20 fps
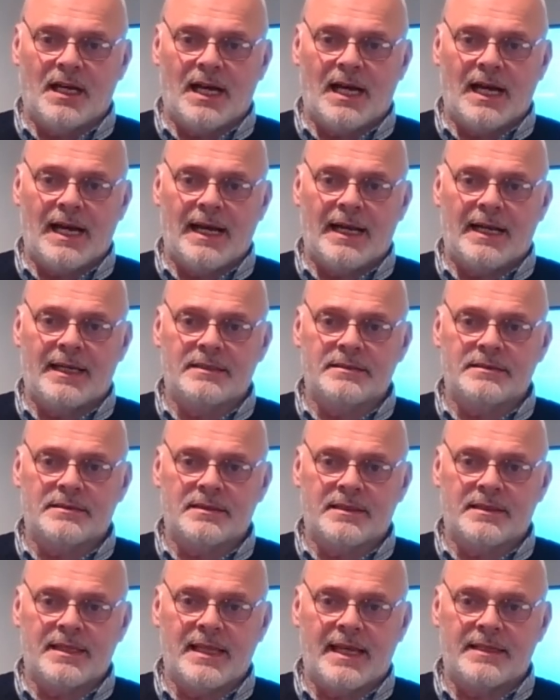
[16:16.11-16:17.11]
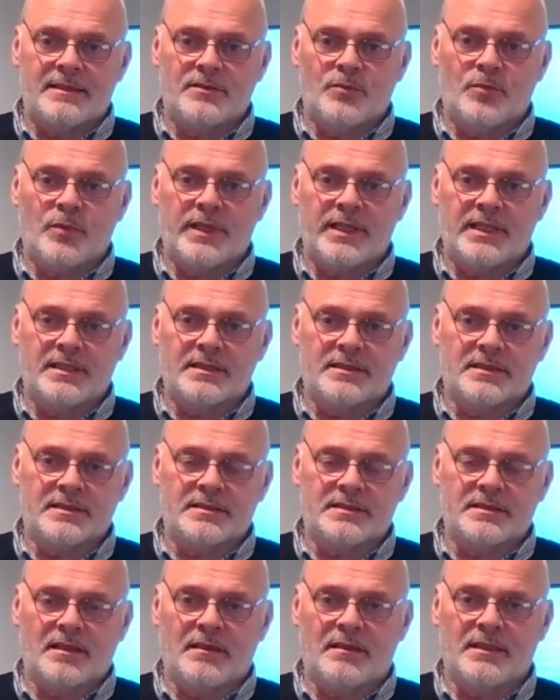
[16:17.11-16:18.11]
and then we can
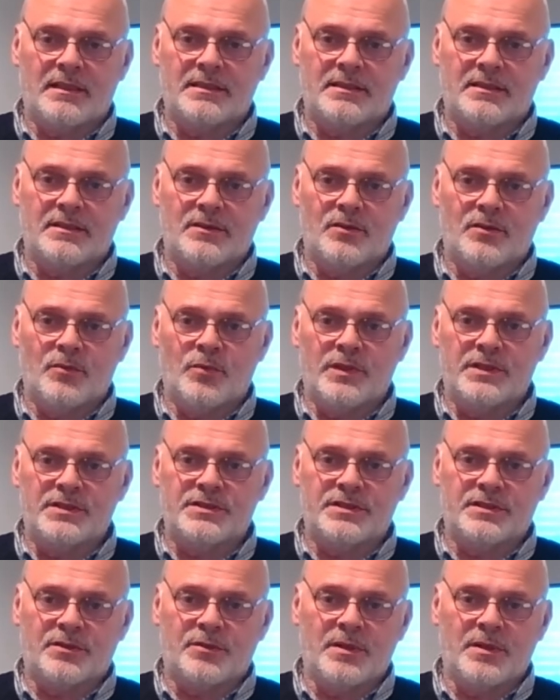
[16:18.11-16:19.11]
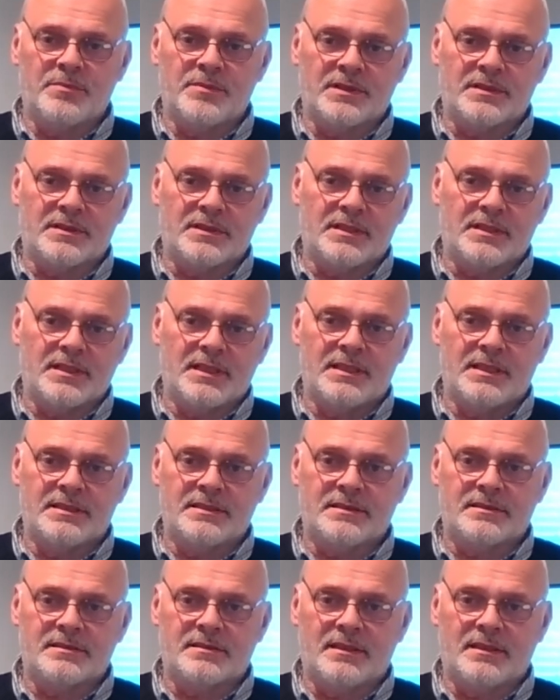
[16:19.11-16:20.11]
decide which equipment
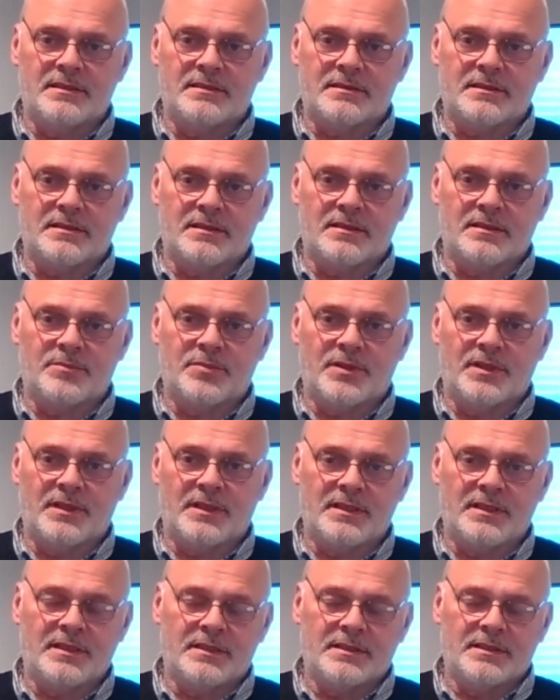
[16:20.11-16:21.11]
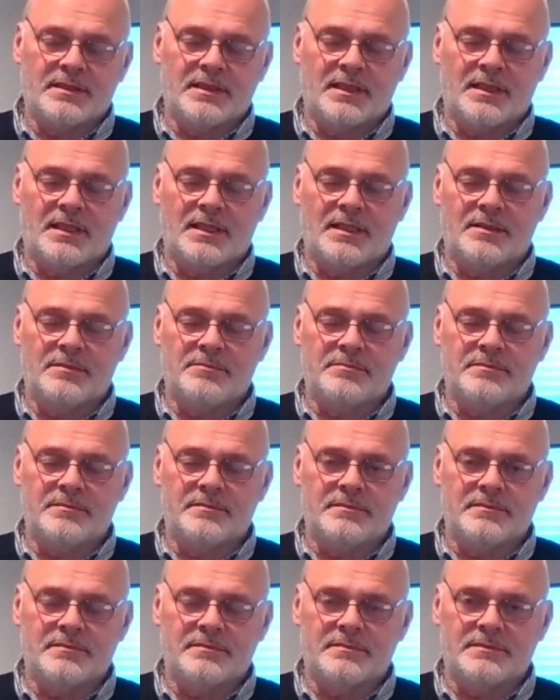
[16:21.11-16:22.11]
is is going to be um,
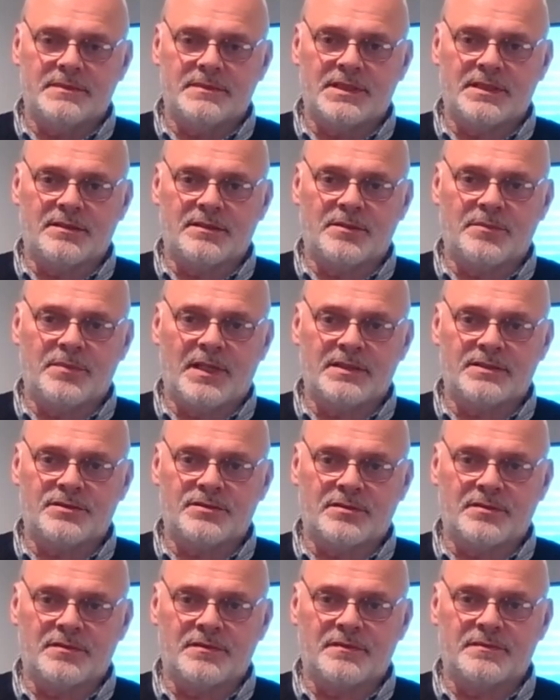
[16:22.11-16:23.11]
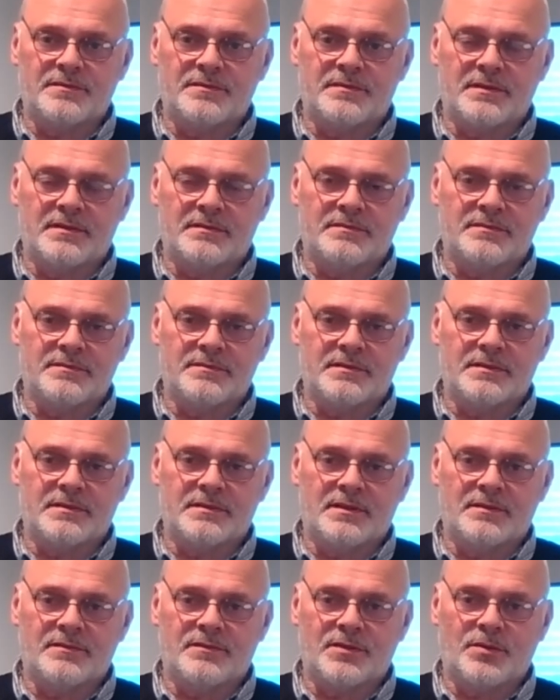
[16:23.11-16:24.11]
you know the best sort of, of,
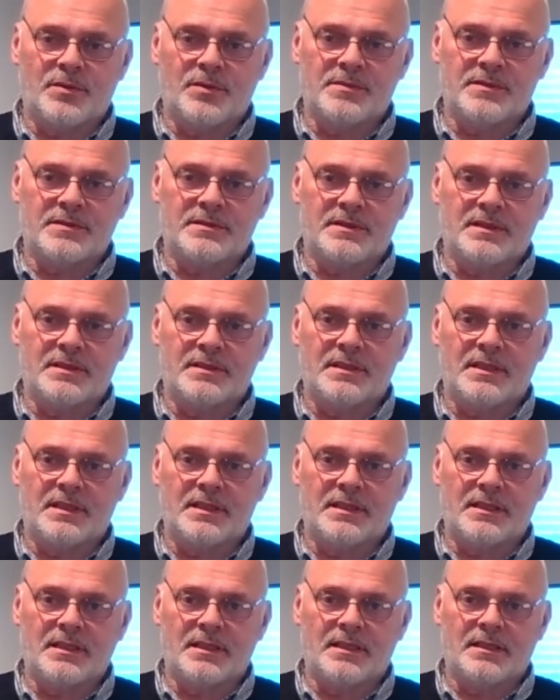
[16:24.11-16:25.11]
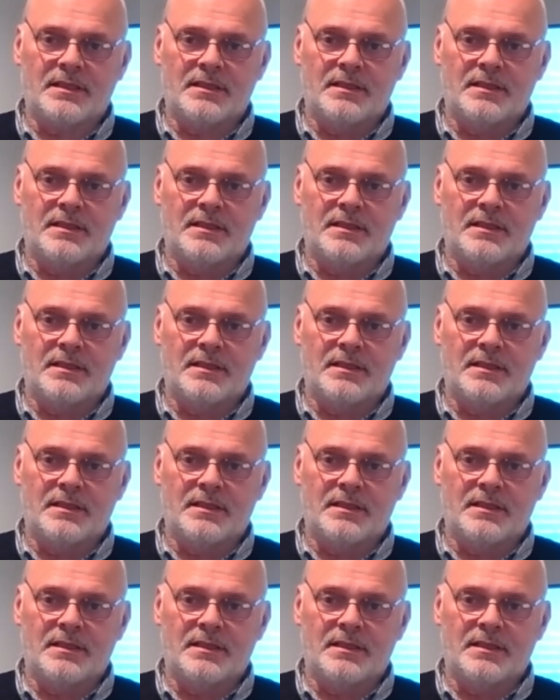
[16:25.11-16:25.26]
of equipment that they uh,